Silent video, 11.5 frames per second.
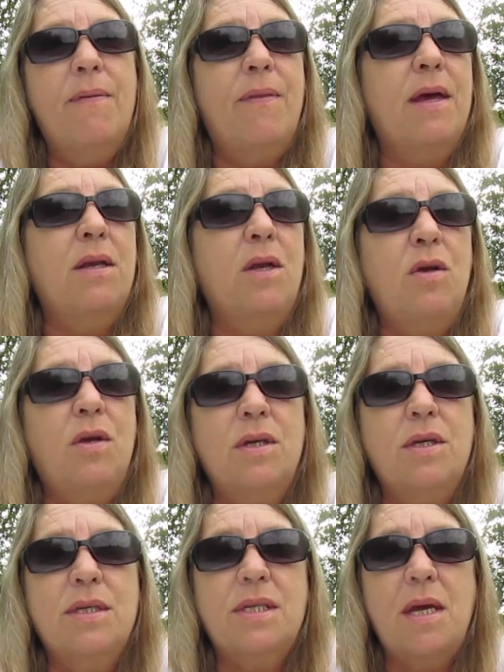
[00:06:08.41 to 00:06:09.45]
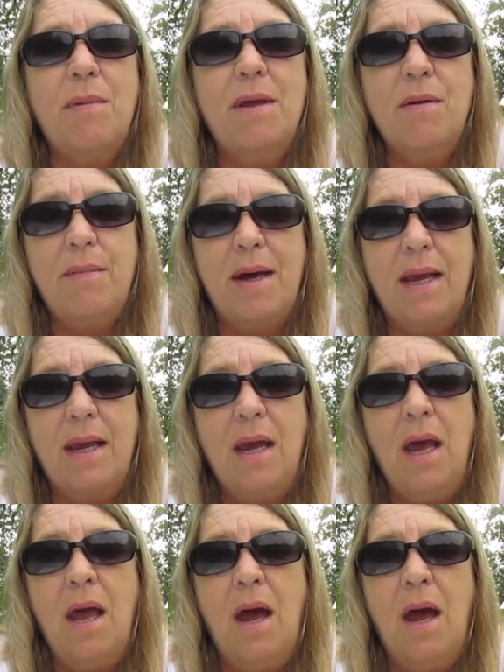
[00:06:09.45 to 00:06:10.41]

then you can just send me the money.